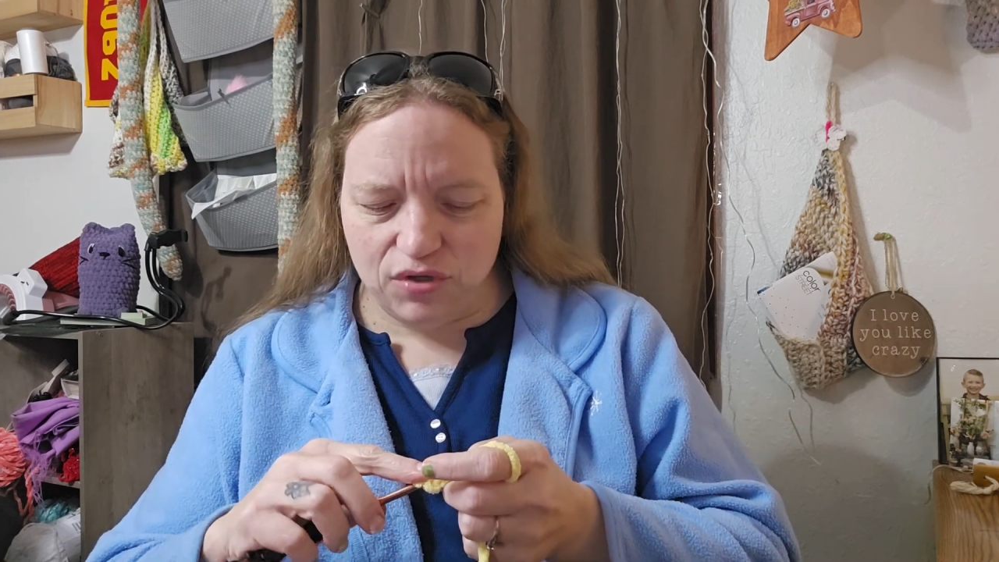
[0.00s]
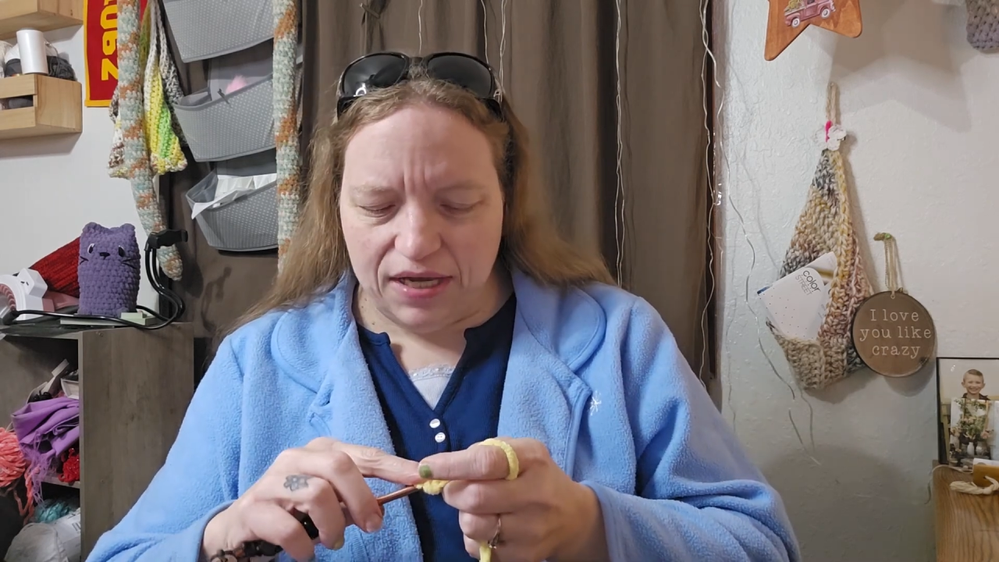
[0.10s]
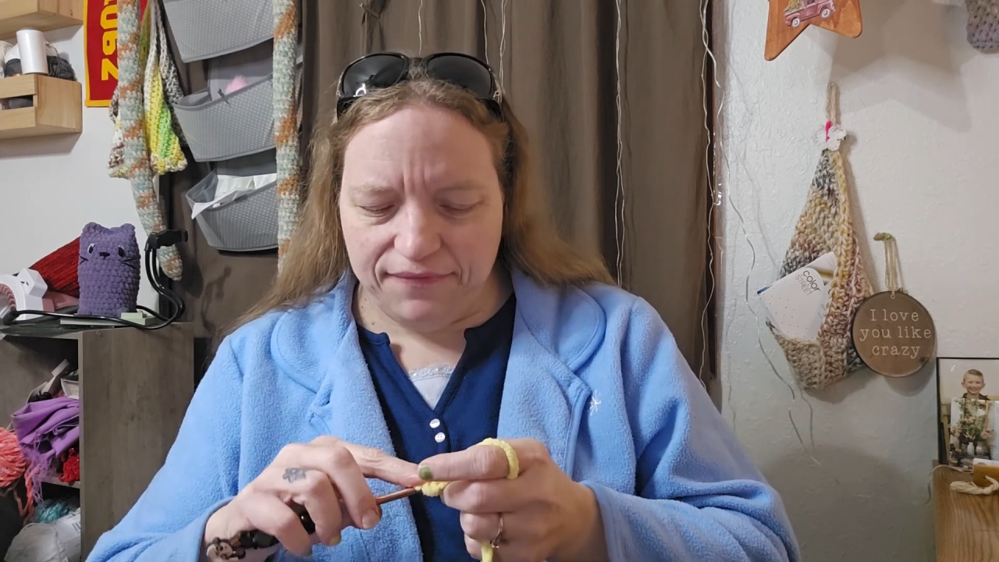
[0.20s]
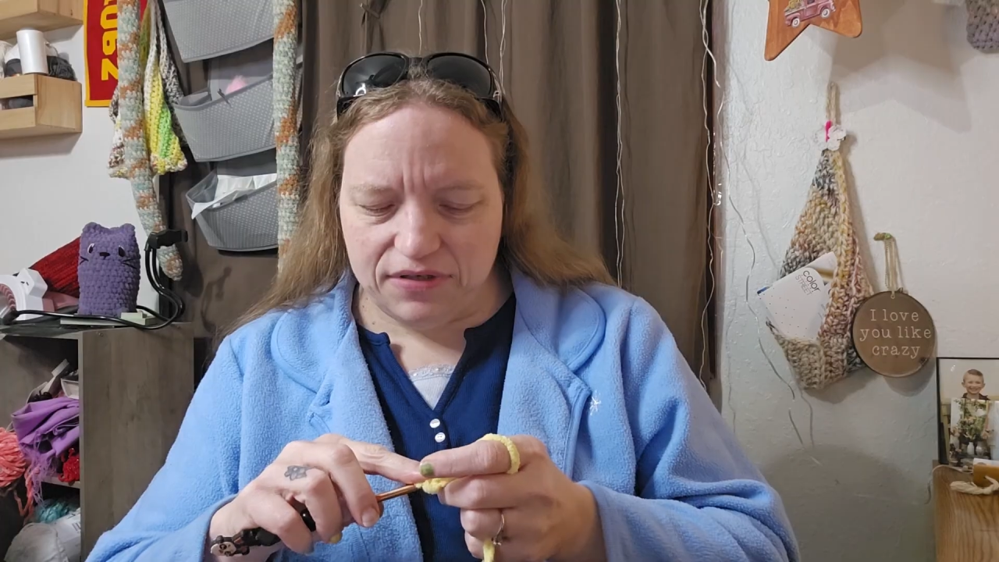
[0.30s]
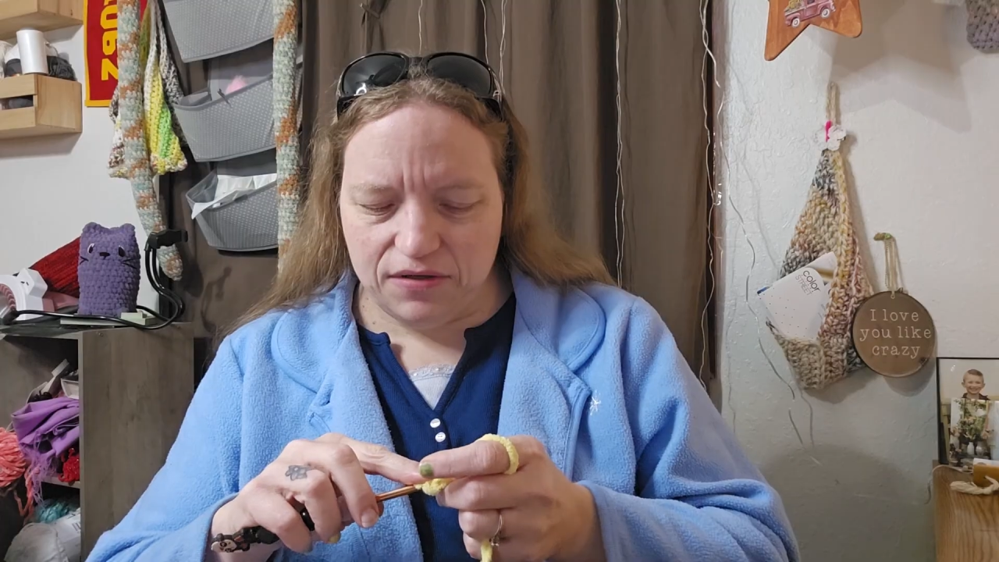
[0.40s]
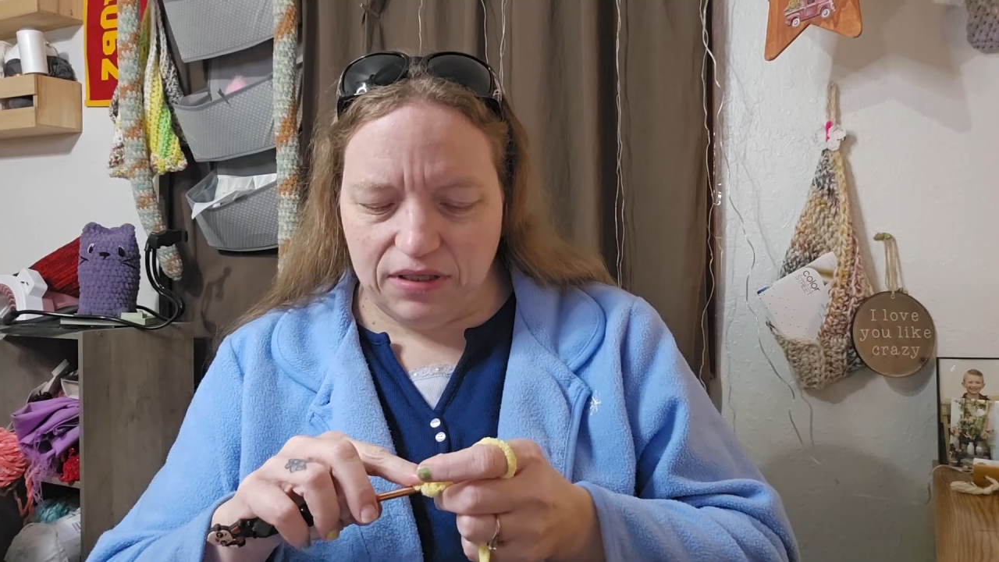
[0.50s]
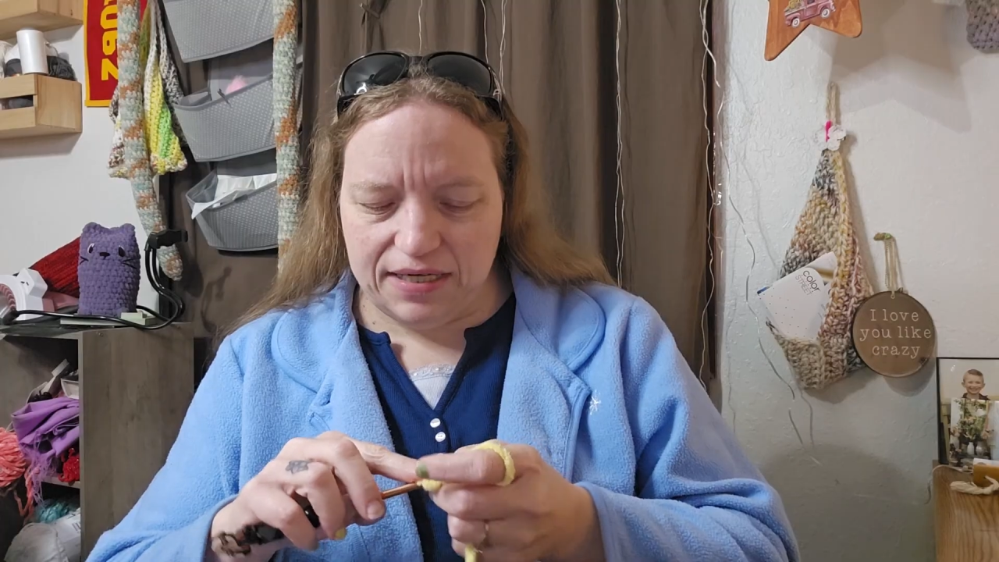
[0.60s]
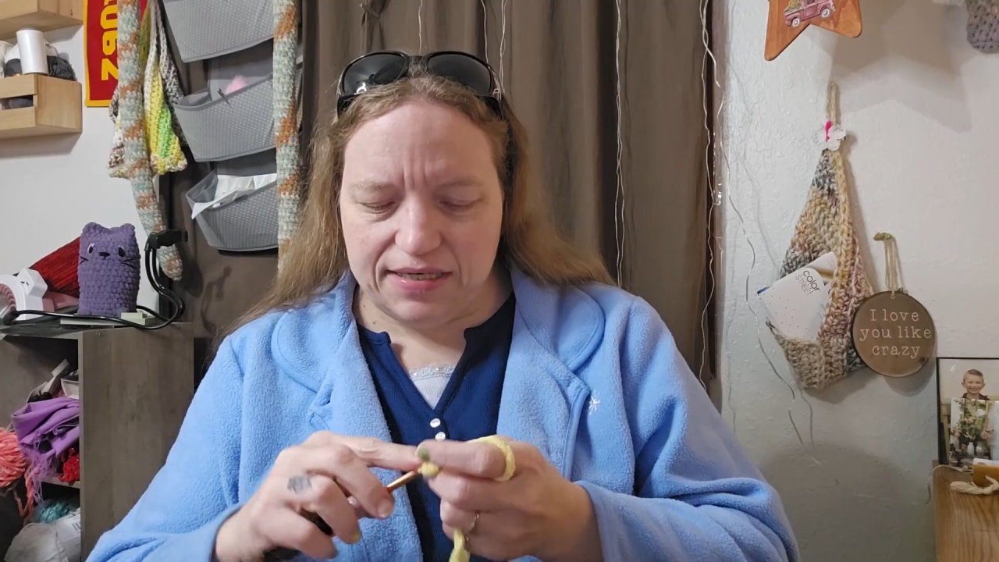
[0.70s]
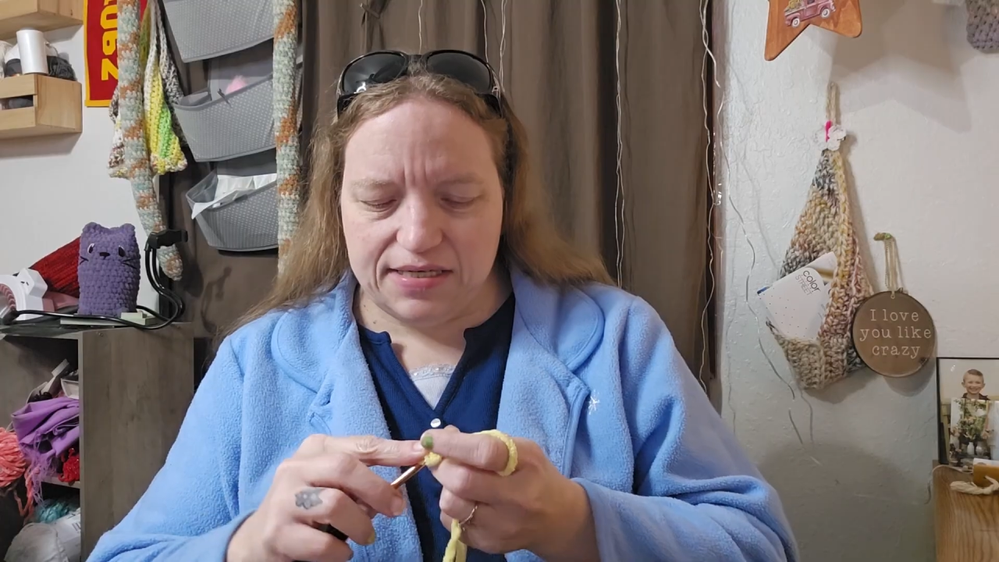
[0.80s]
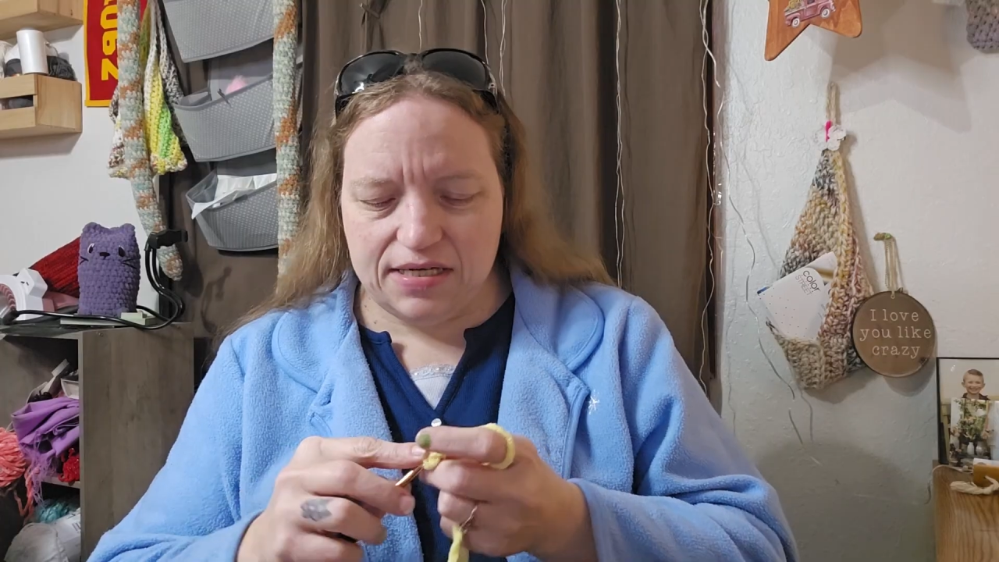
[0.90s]
left to
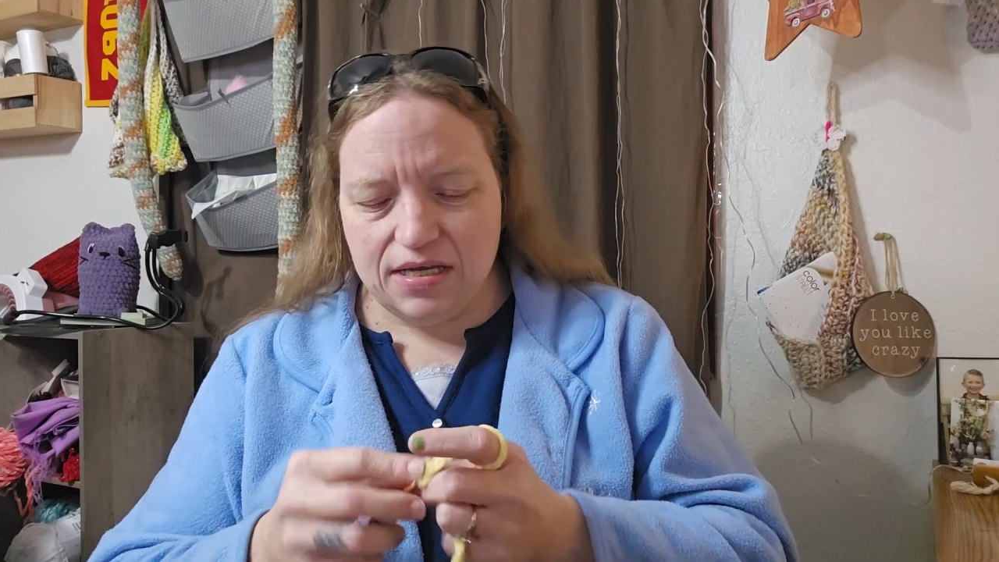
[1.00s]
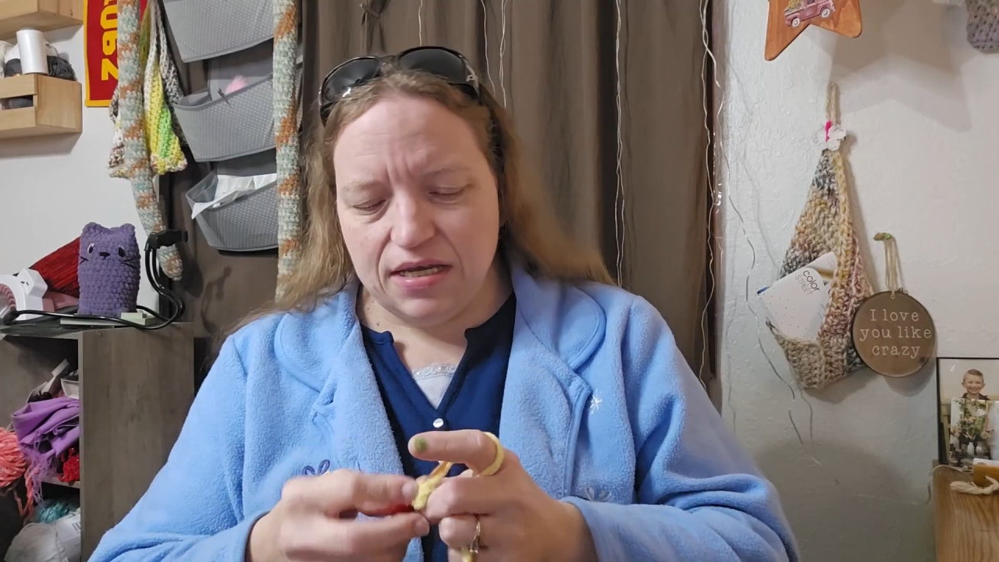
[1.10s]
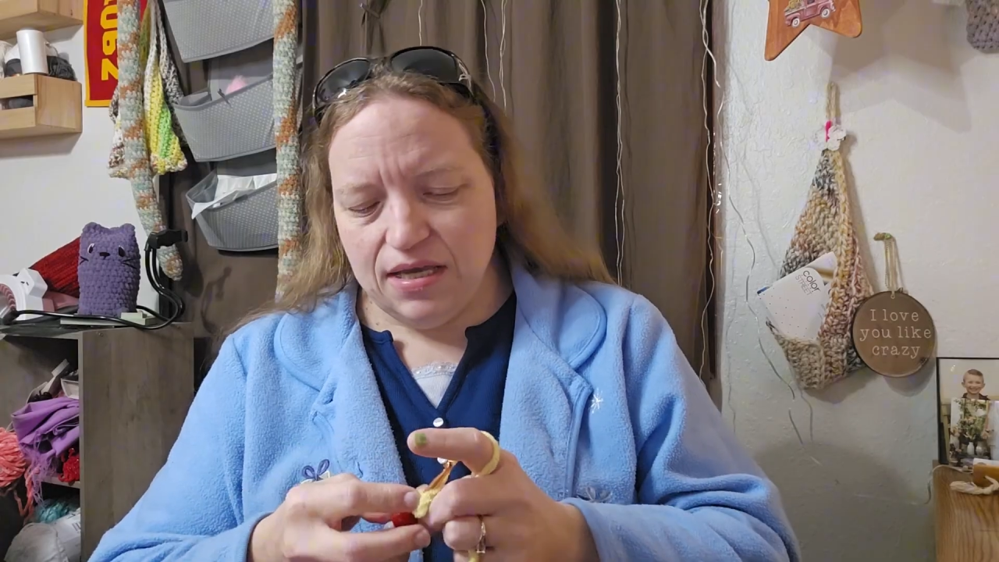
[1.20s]
list.